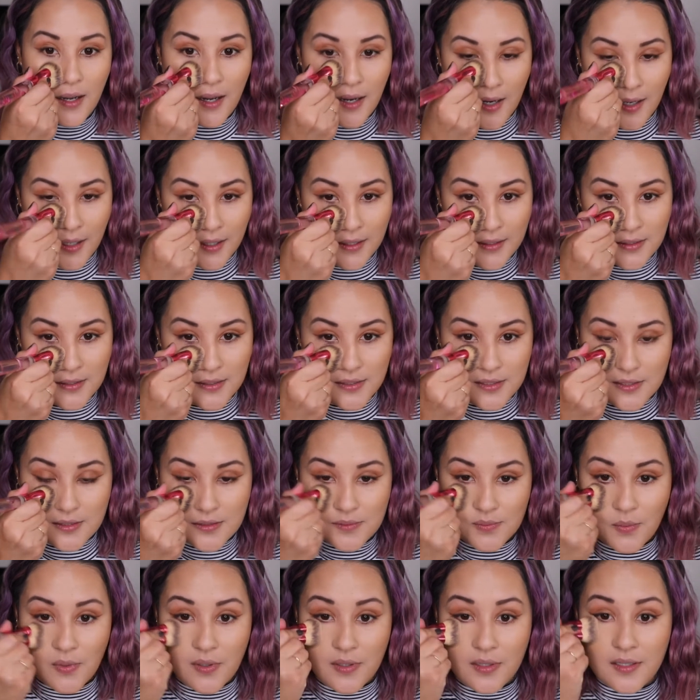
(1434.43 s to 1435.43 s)
I
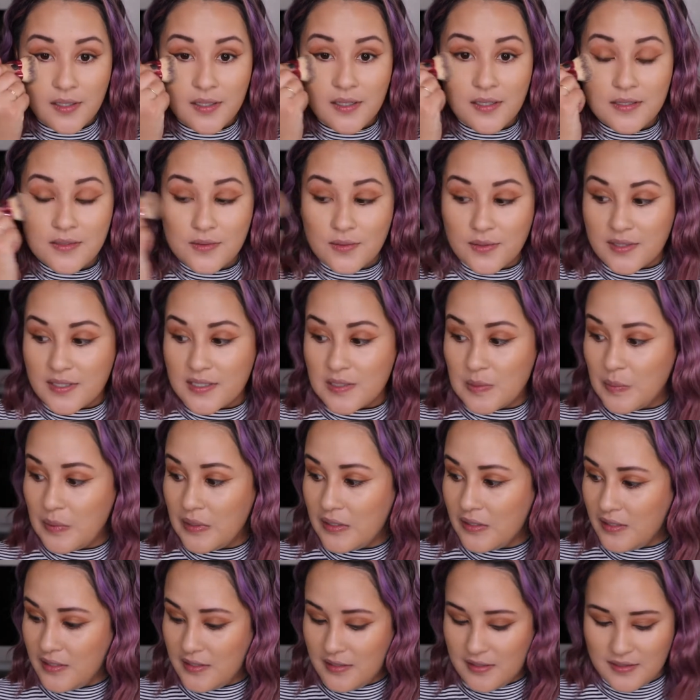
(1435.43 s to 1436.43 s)
just wanted to
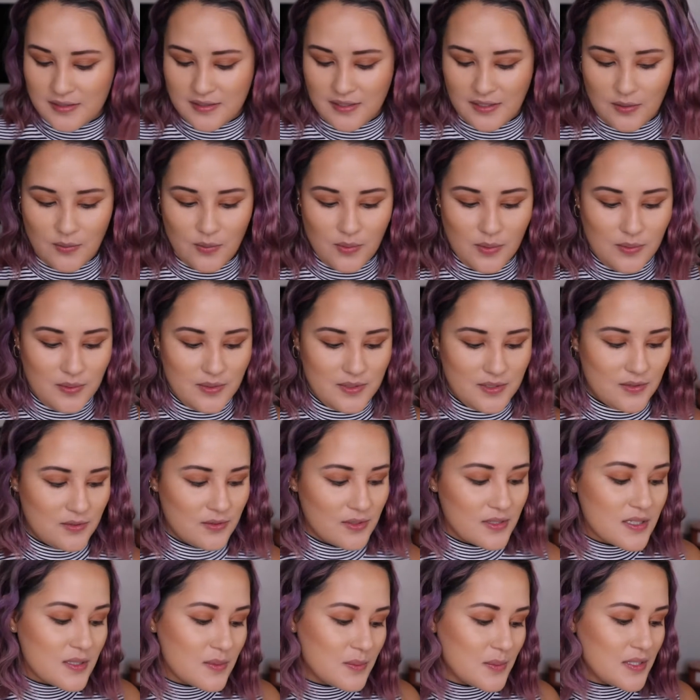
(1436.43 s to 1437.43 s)
experience, like, what was
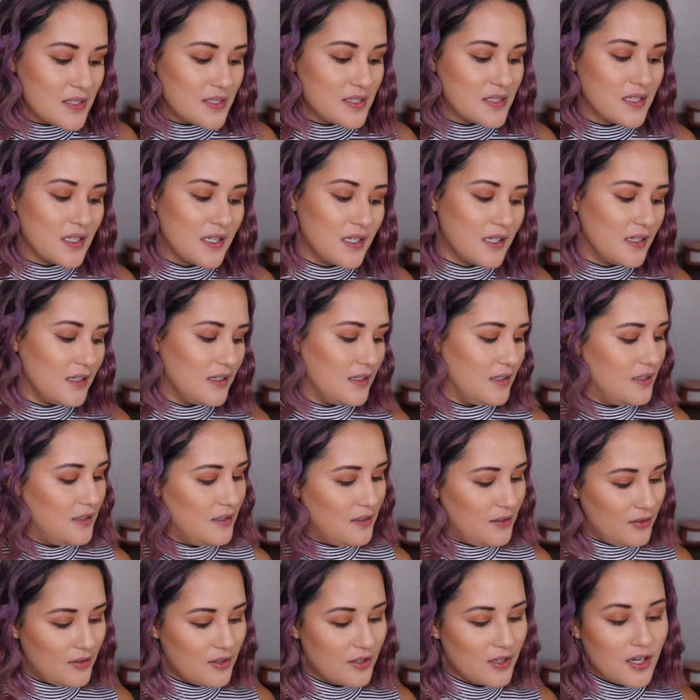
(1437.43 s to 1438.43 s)
Christmas like in
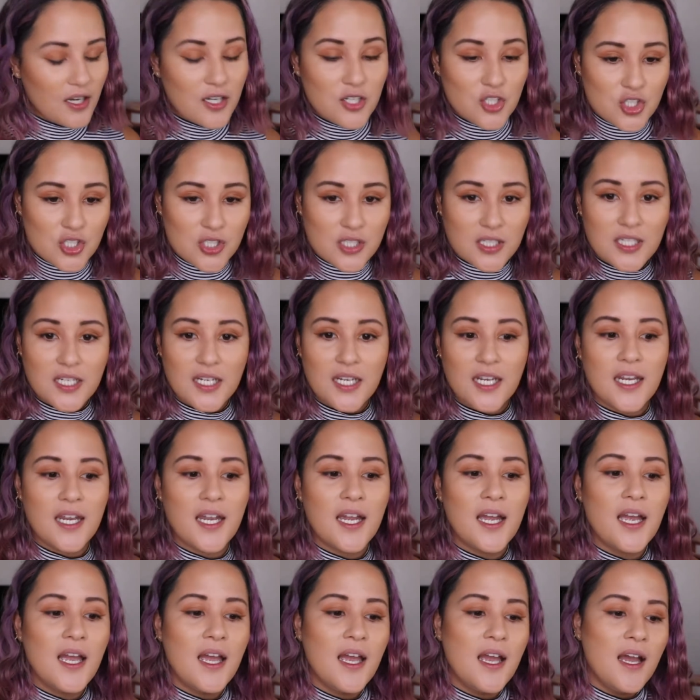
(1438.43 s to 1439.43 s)
another country.
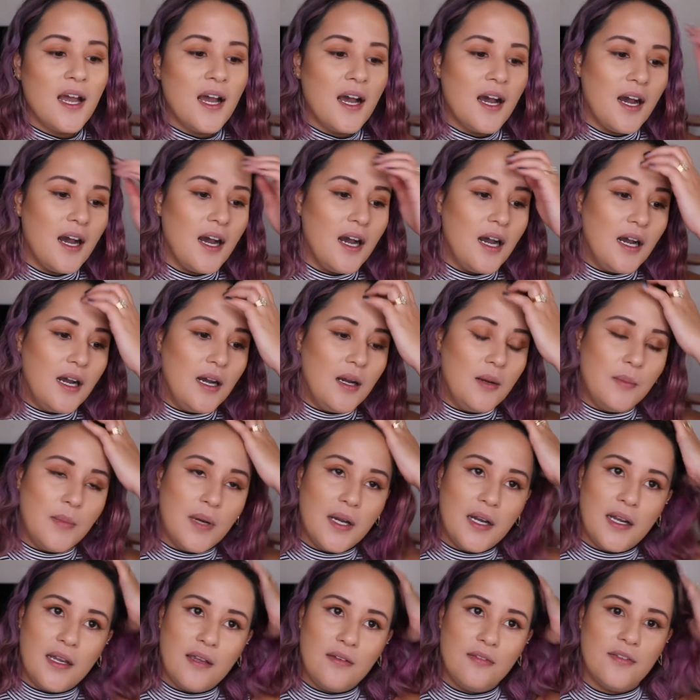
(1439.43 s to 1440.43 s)

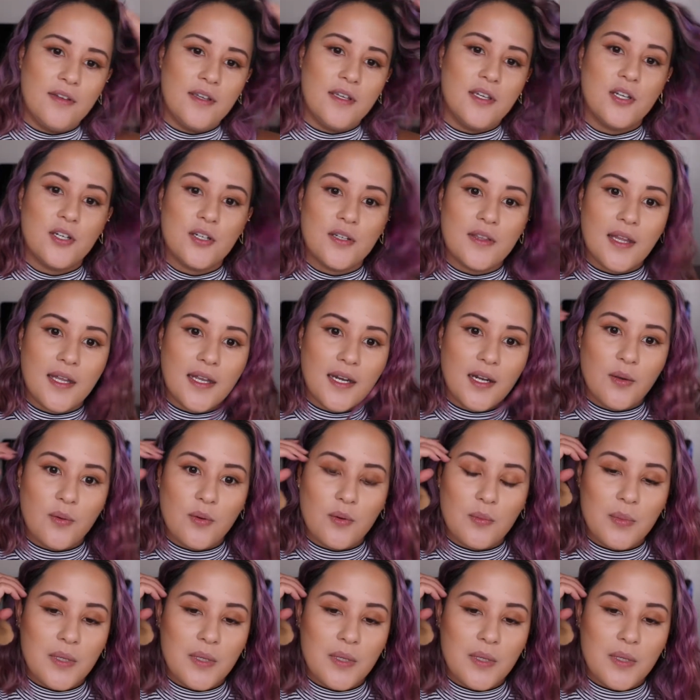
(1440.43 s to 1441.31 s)
I figured that I would